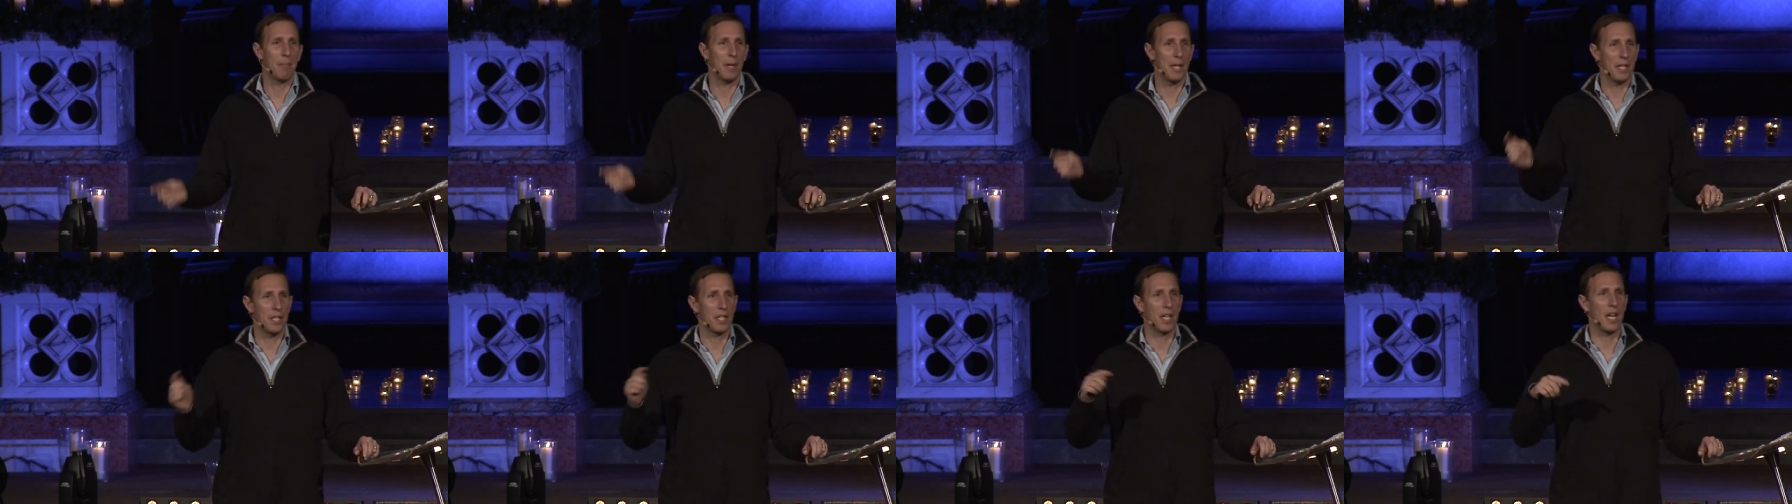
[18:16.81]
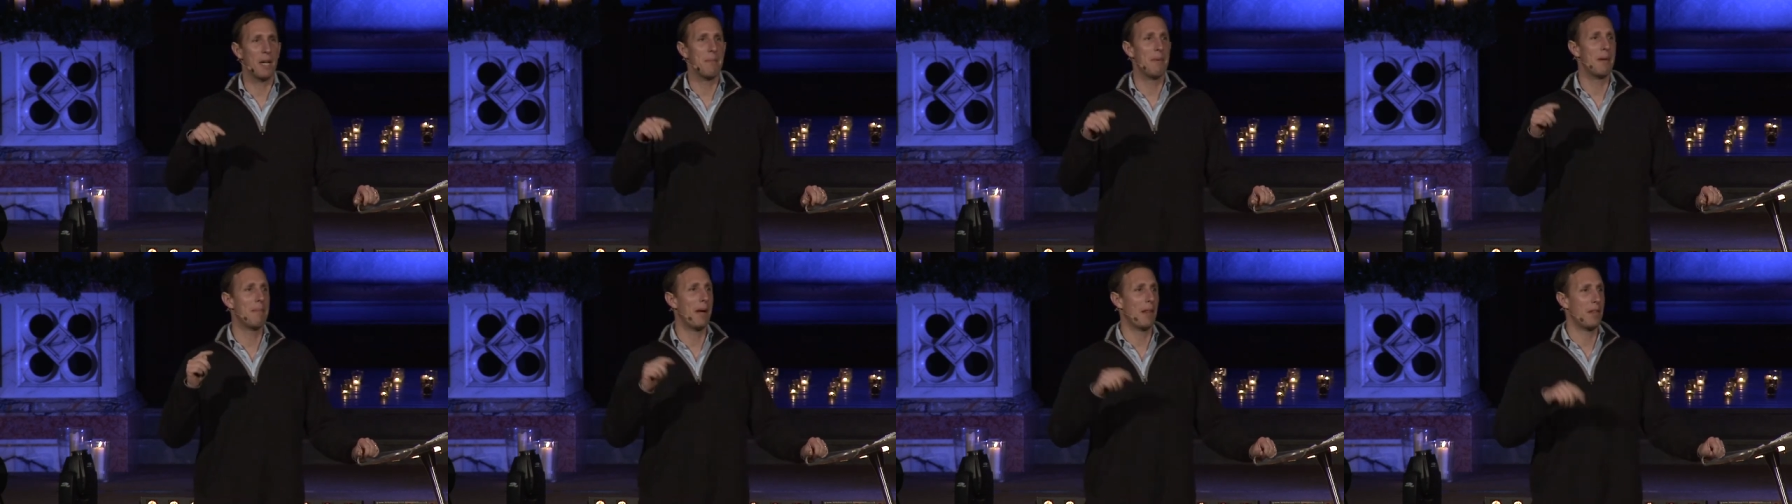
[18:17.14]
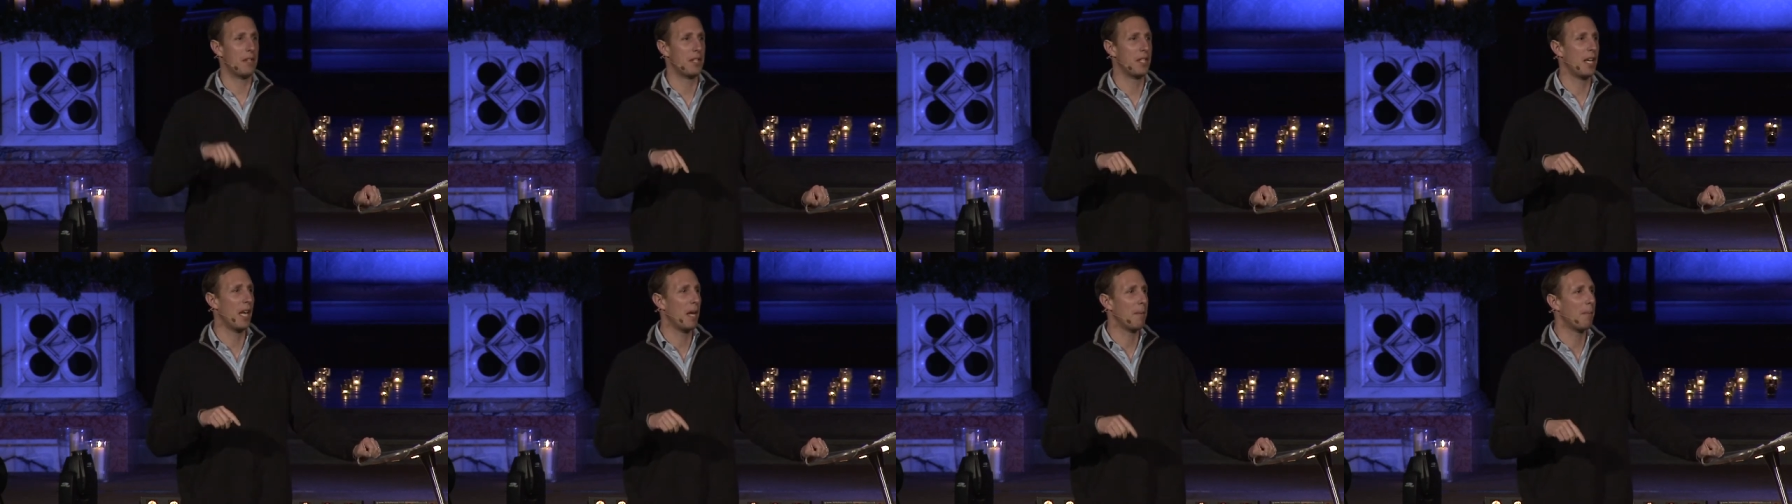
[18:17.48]
but it's going to be about
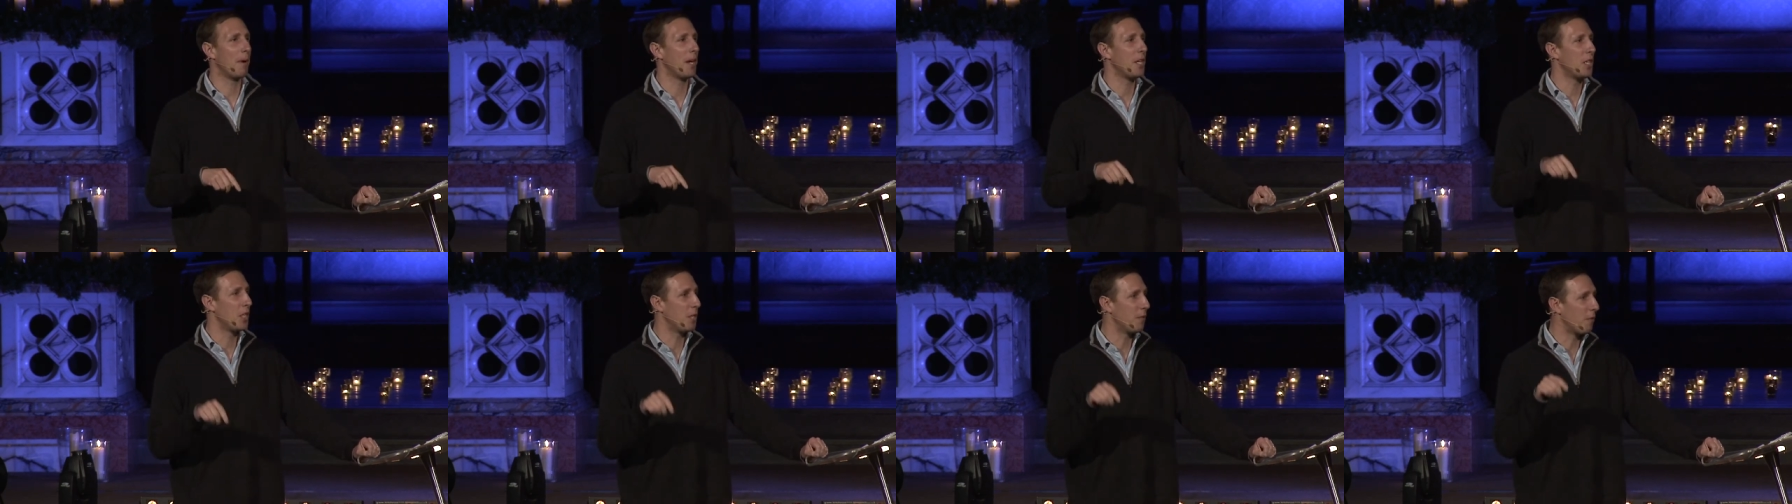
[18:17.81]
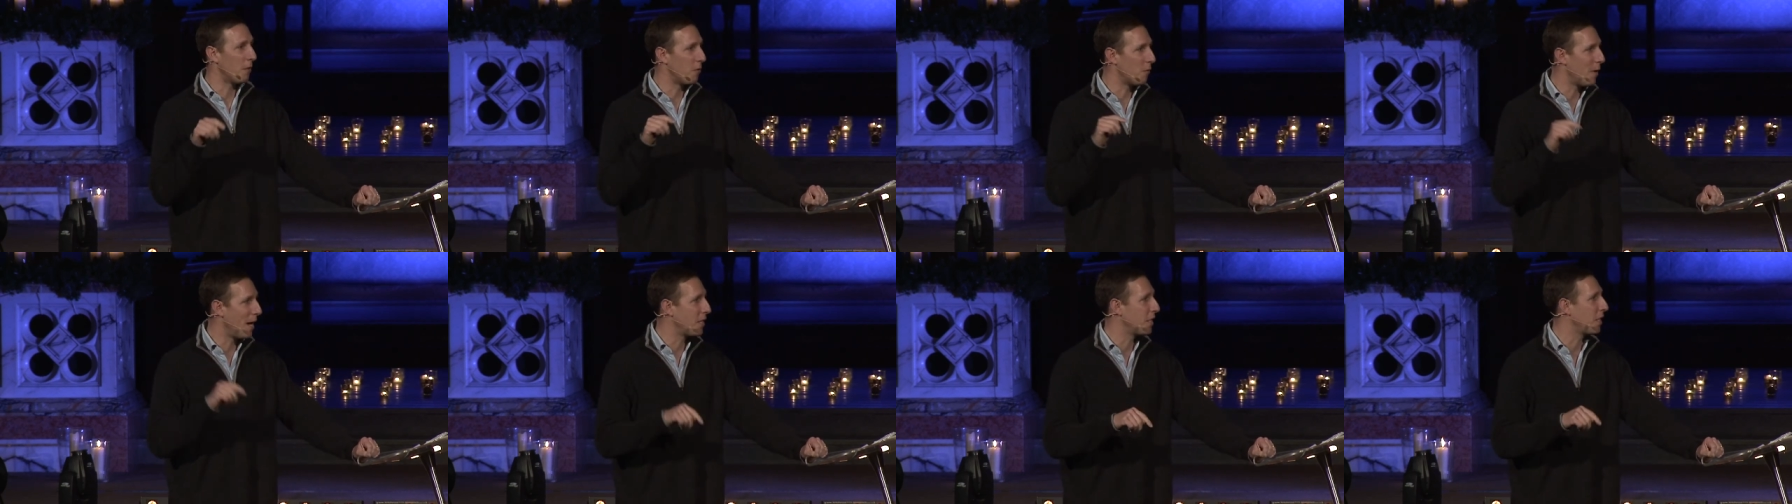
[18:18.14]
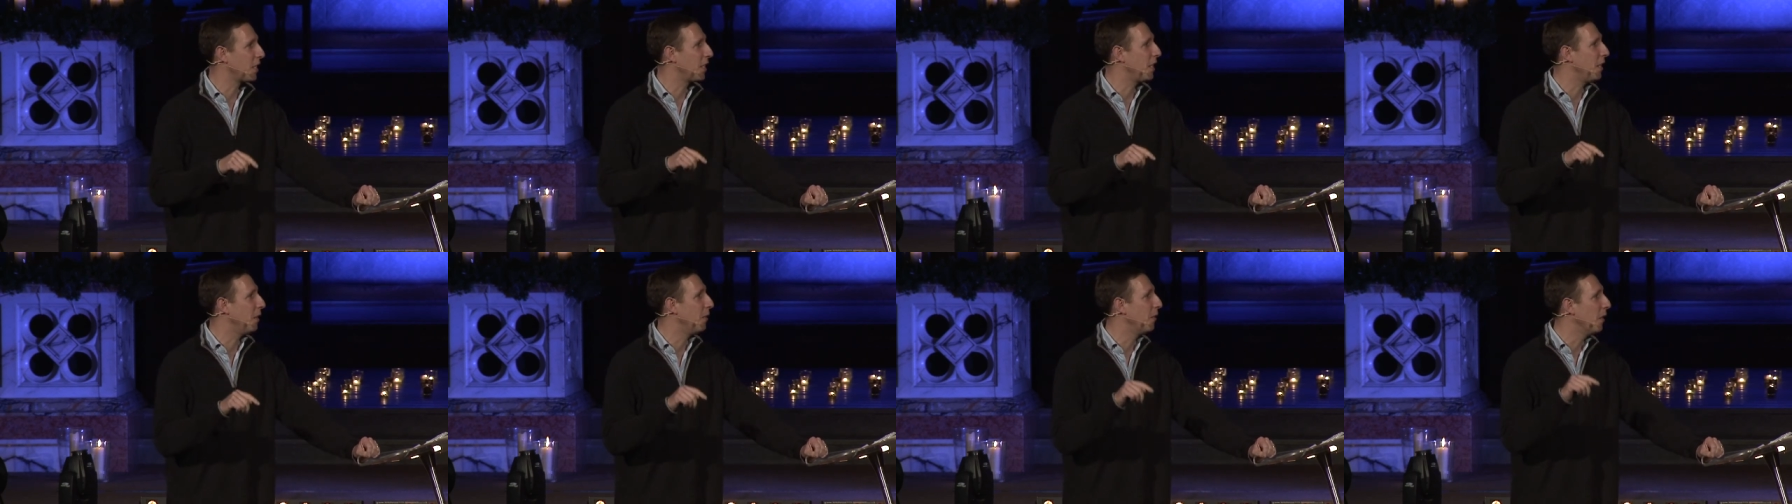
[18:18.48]
the celebration of a
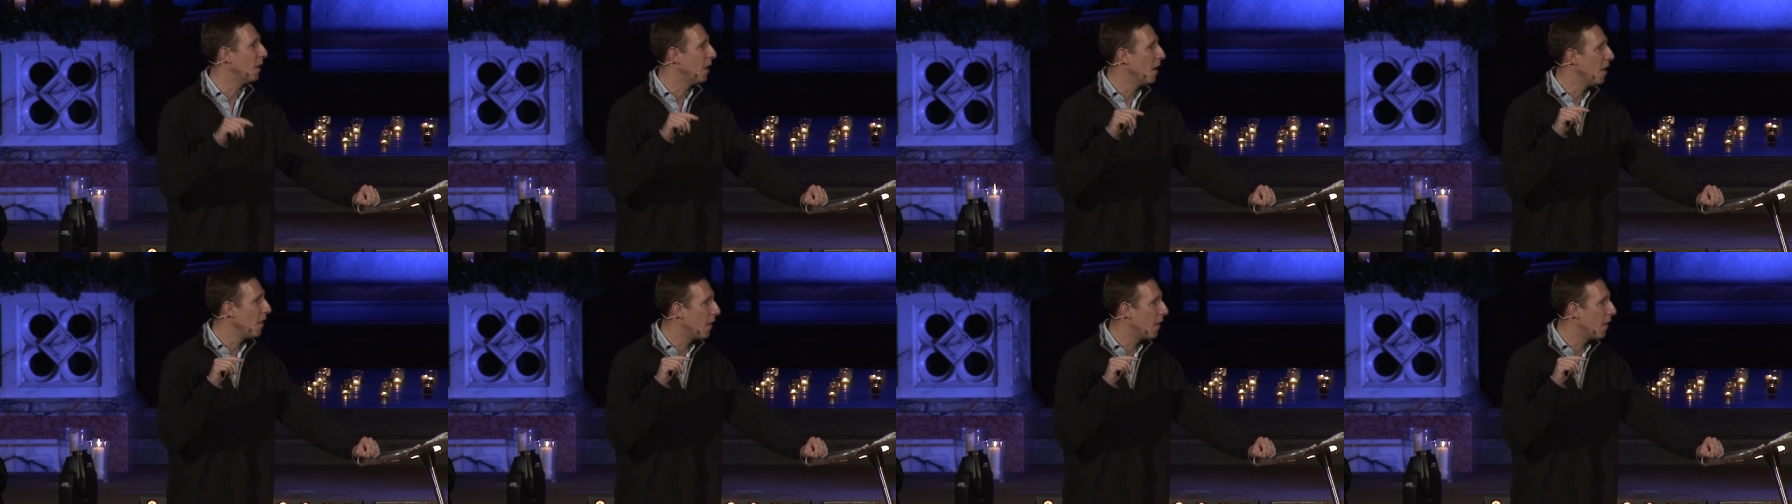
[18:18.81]
rescue